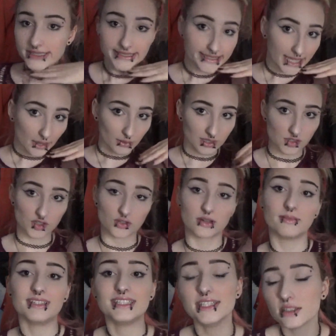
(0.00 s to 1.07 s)
went to
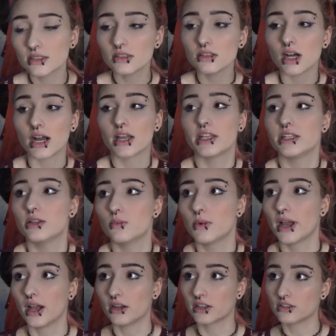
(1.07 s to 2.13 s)
Screaming Needle. I went
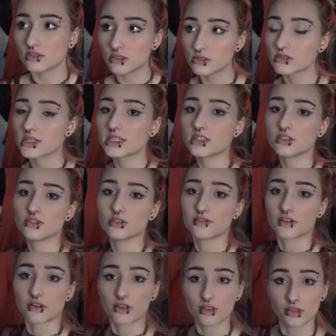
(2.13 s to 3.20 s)
on a Tuesday, the 2 for
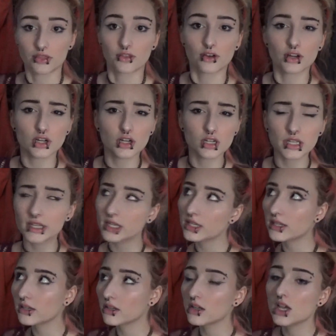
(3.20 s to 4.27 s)
$30
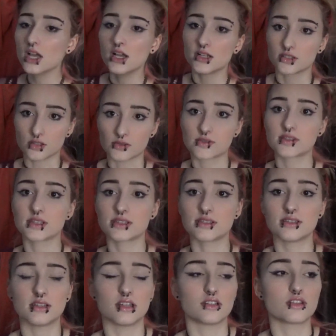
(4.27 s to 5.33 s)
deal, so
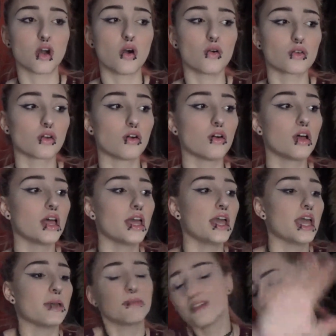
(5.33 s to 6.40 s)
60 in total.
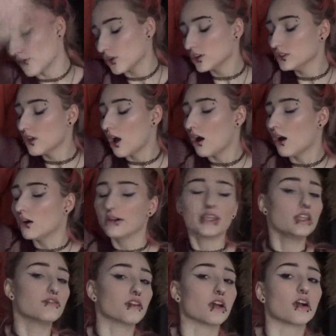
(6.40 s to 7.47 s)
And before y'all
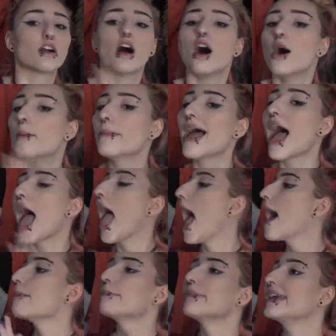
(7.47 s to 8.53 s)
even come
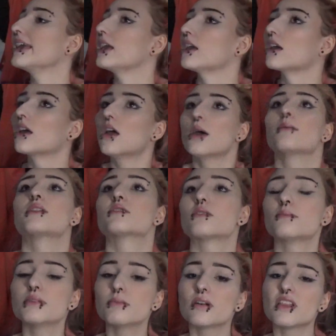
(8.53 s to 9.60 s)
at me, because some
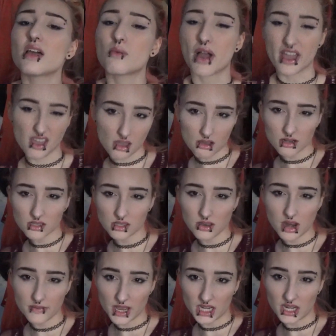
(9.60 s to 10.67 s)
people are like, why you got a
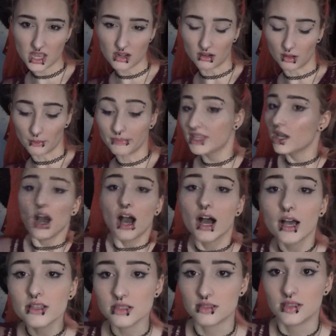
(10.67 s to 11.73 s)
Screaming Needle?
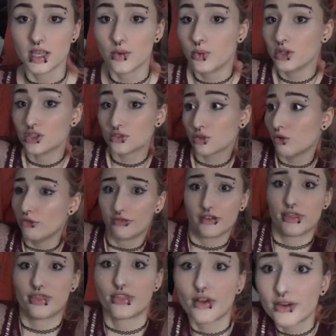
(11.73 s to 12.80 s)
Because it was 2 for
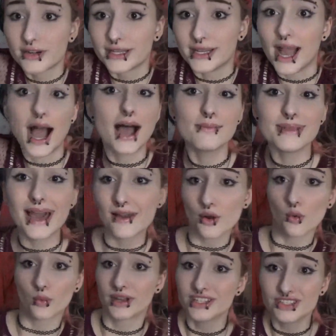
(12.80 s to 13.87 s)
$30. I'm not a
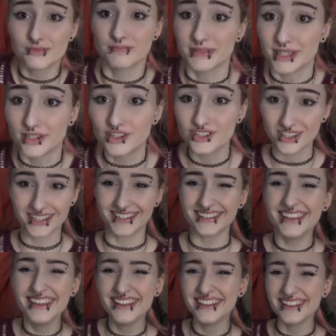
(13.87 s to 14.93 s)
rich bitch. Like,
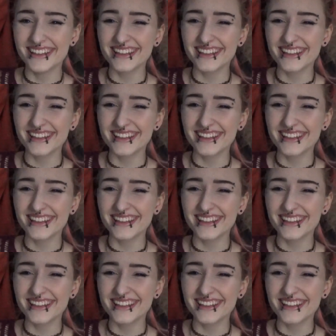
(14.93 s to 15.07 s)
this